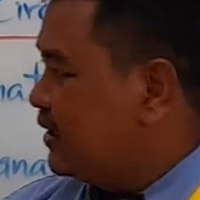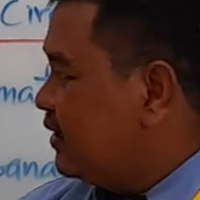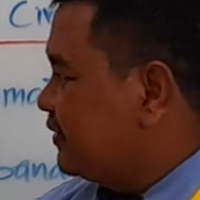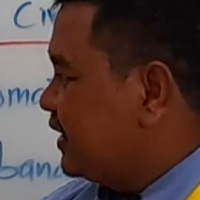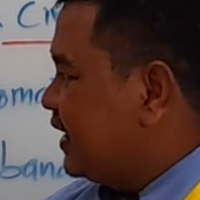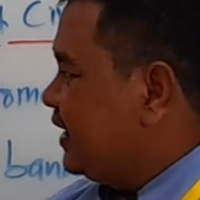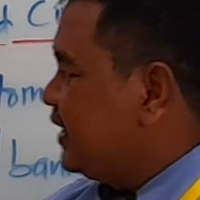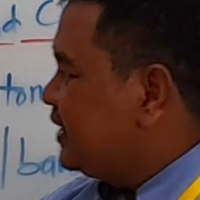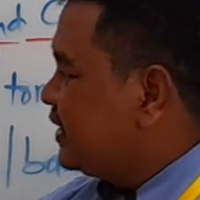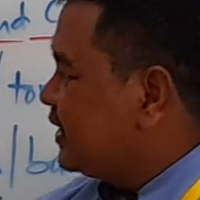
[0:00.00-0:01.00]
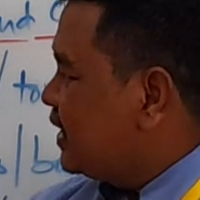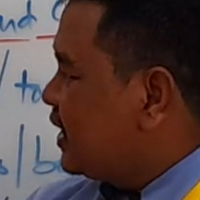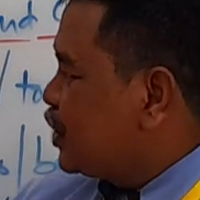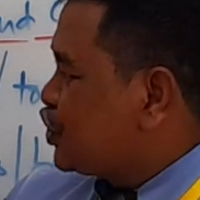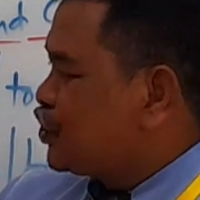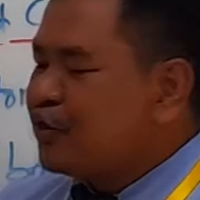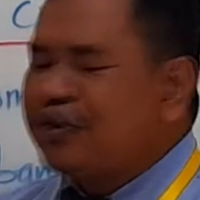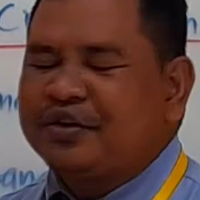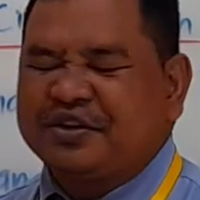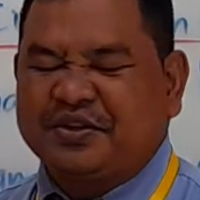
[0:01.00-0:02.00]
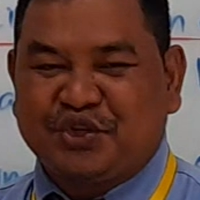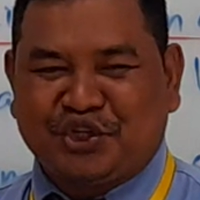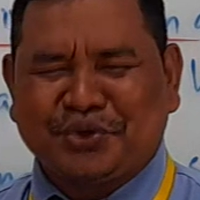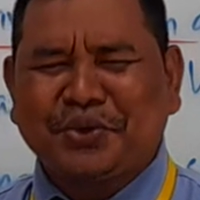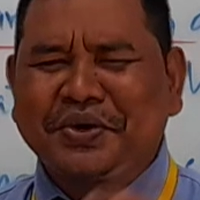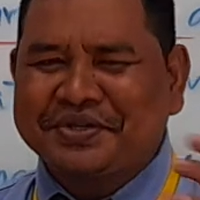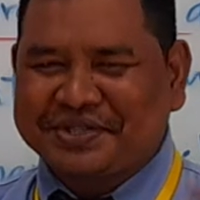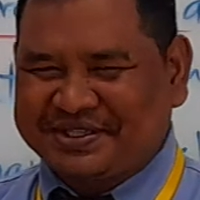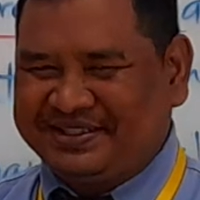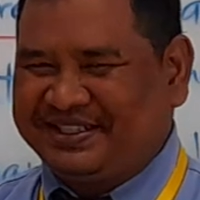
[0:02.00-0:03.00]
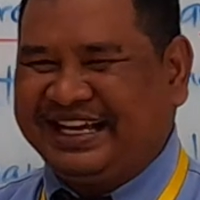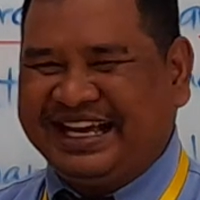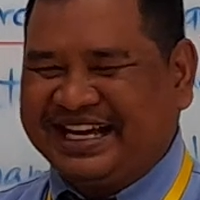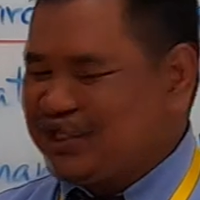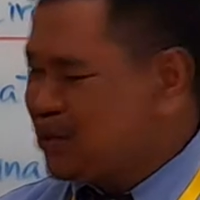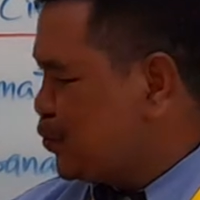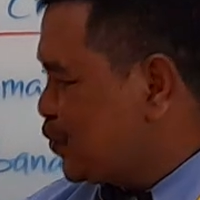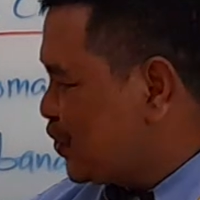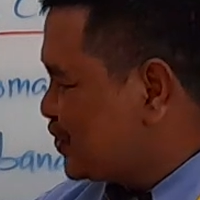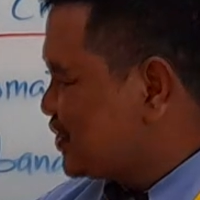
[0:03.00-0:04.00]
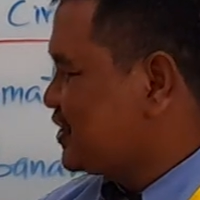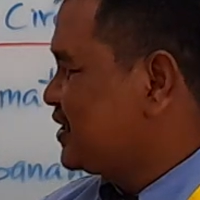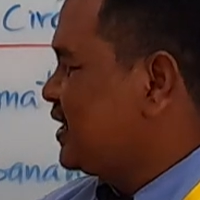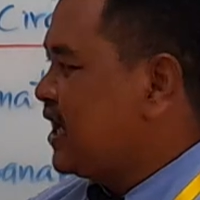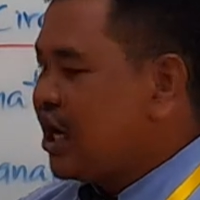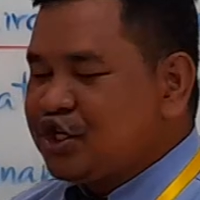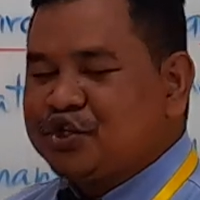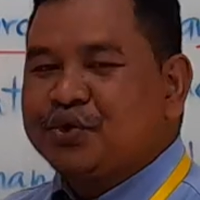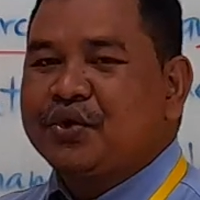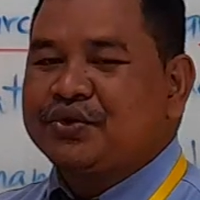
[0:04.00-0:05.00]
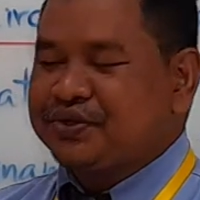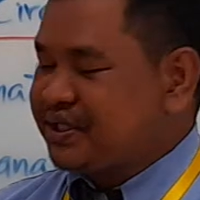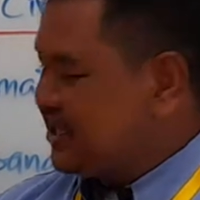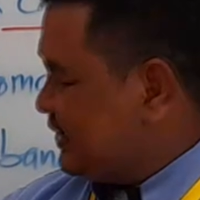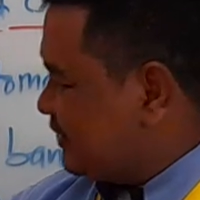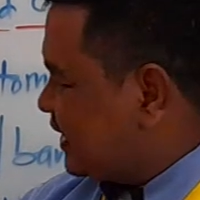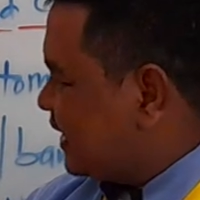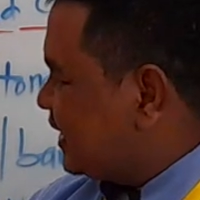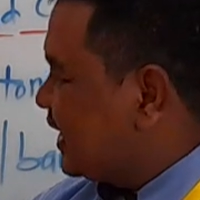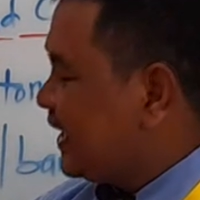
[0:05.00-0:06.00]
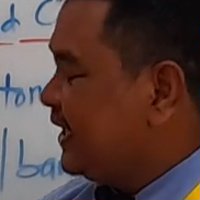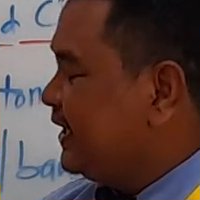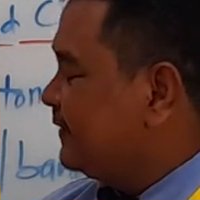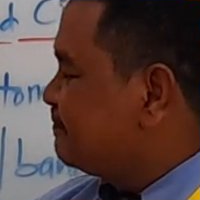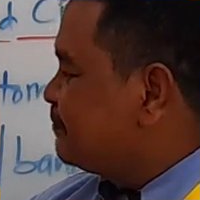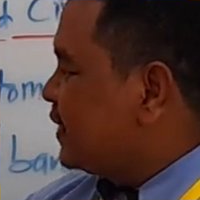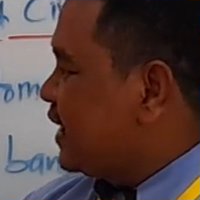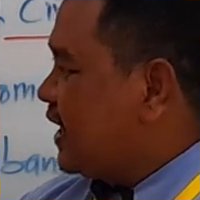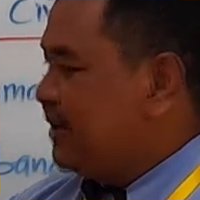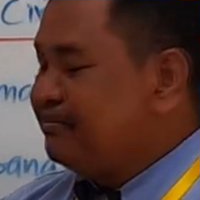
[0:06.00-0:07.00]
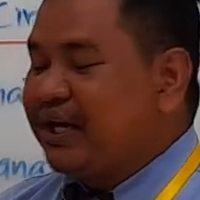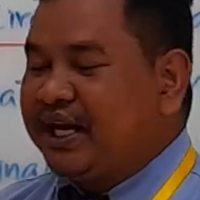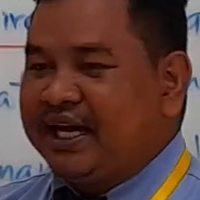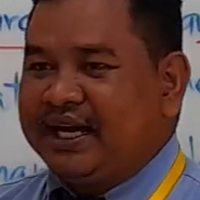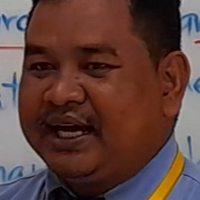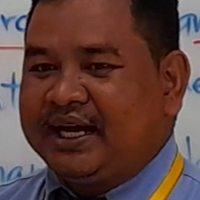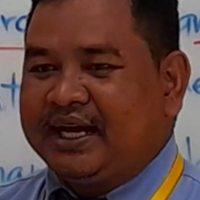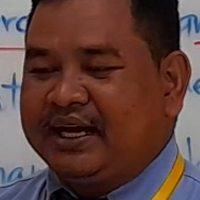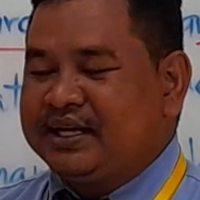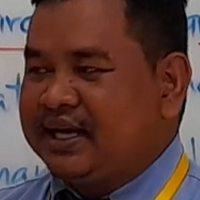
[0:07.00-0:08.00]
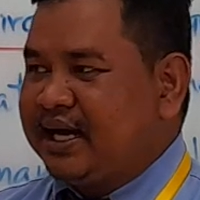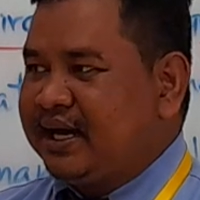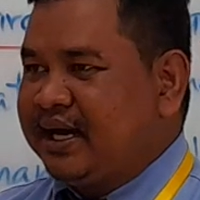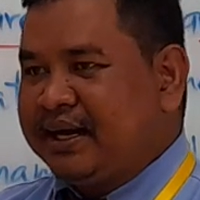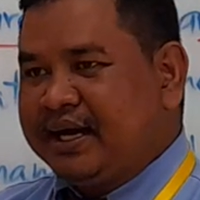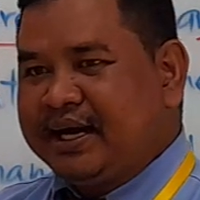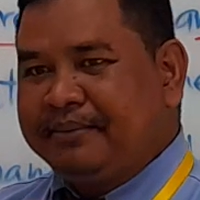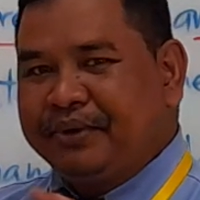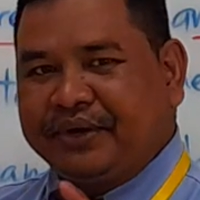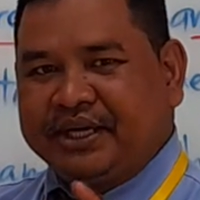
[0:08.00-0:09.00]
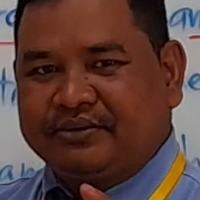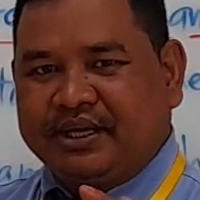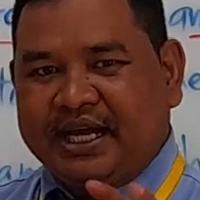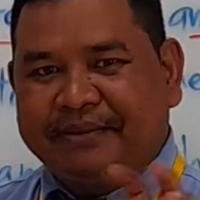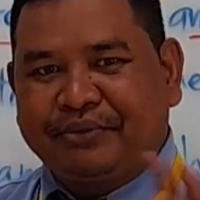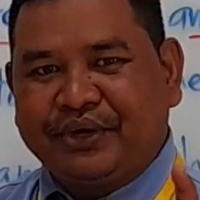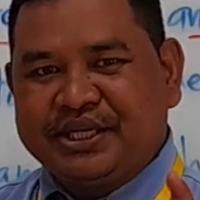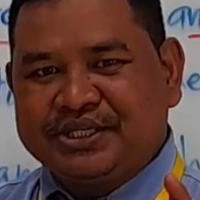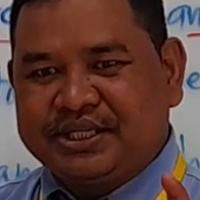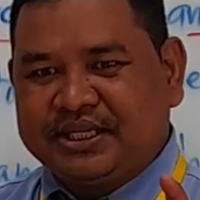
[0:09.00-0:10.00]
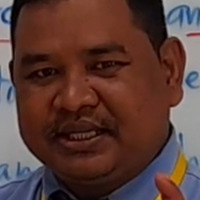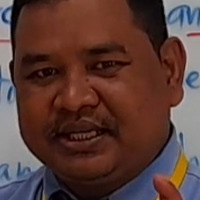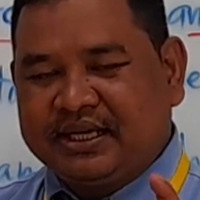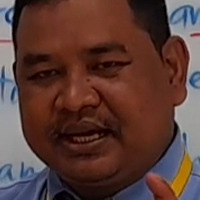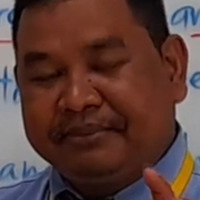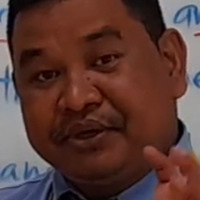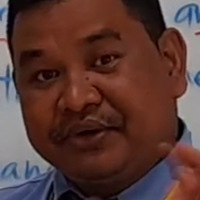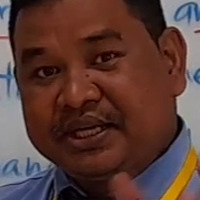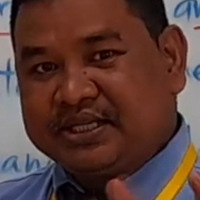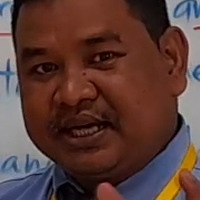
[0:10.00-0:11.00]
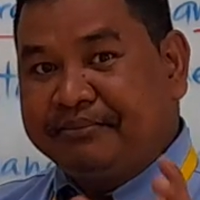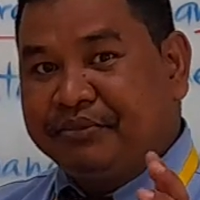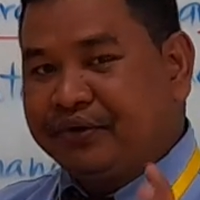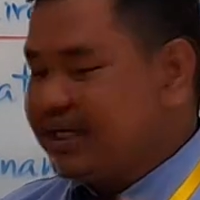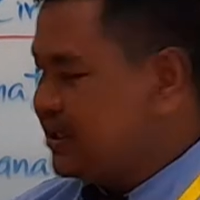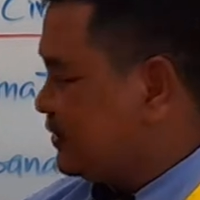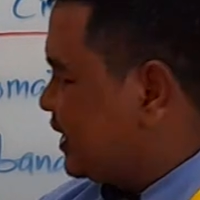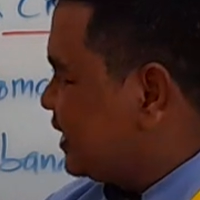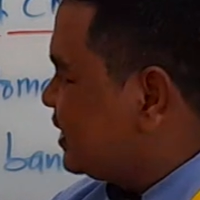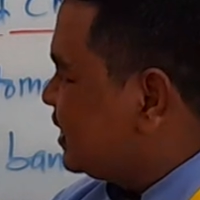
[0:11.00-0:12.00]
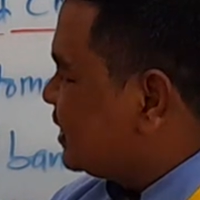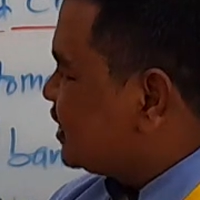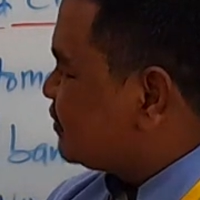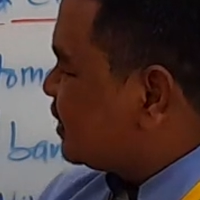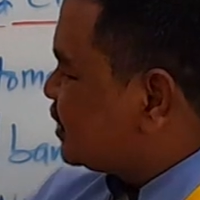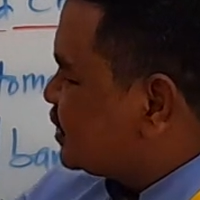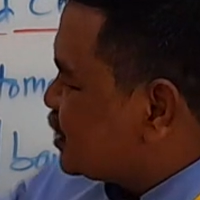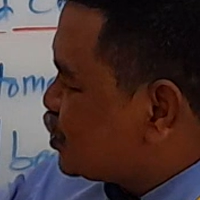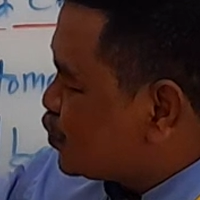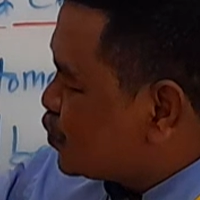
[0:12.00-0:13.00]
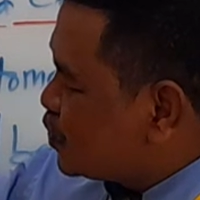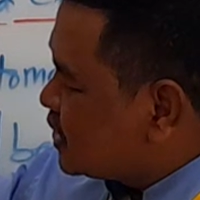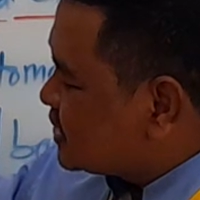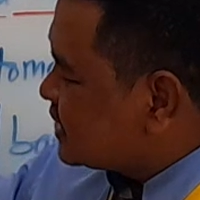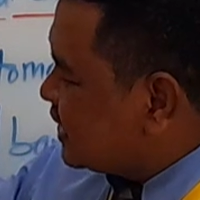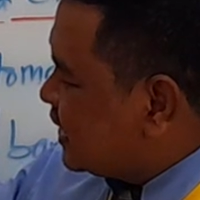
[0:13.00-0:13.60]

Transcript: Okay, sure, you know, sauce, yeah, sauce, sauce, okay, like amberin, right, amberin, okay, this one is say sauce,